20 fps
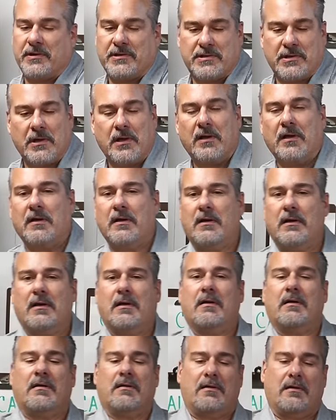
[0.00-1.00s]
is
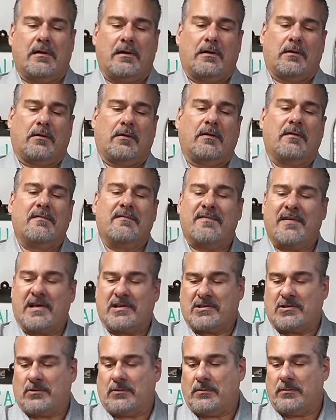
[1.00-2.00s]

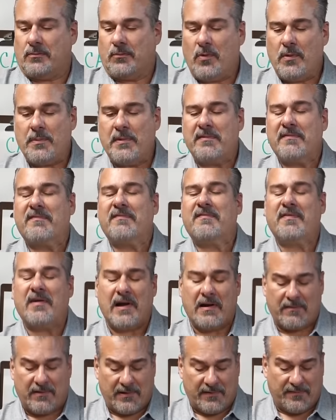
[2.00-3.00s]
Vessel. We've been
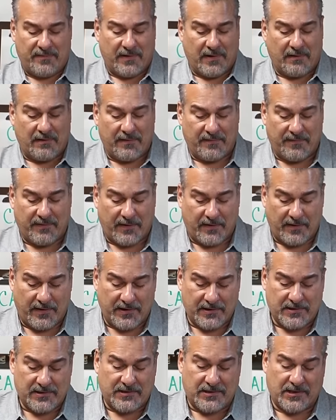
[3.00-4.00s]
very, very,
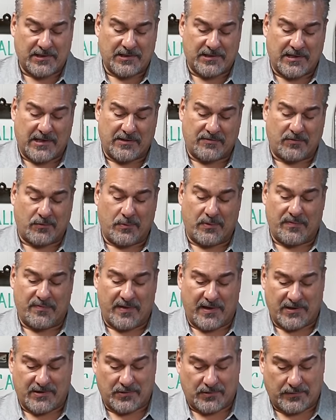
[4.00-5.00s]
very successful with
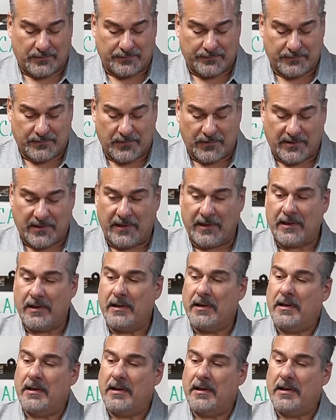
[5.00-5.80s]
Vessel, okay?